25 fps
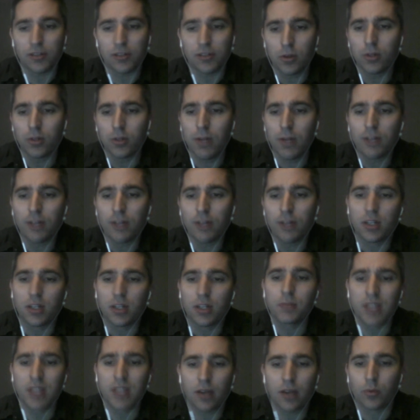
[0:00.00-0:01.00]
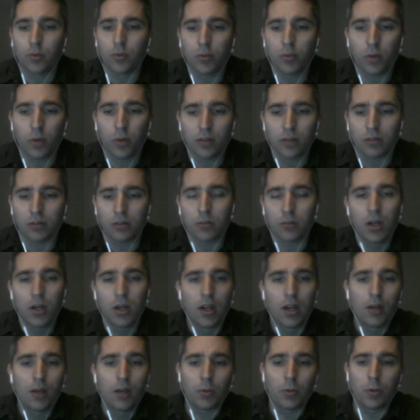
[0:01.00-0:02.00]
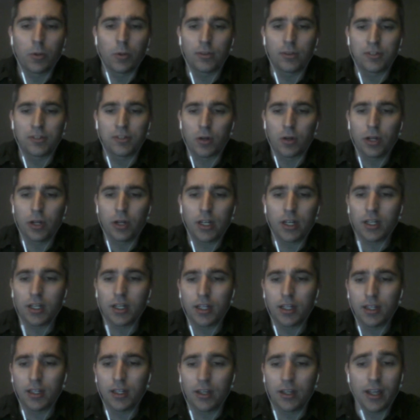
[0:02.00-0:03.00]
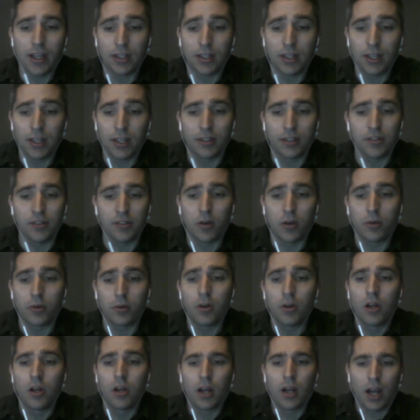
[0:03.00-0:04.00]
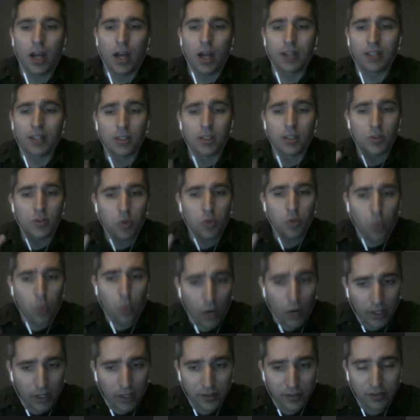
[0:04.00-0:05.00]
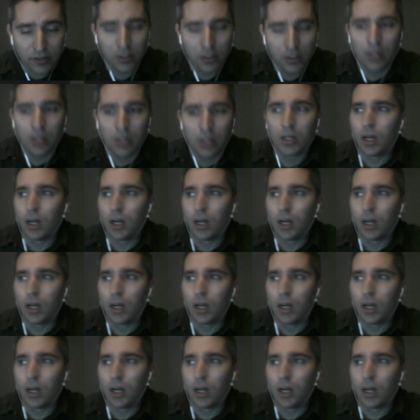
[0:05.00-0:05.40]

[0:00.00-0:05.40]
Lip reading: He only managed to come down with one of them, but he was targeted in the end zone, I think, twice.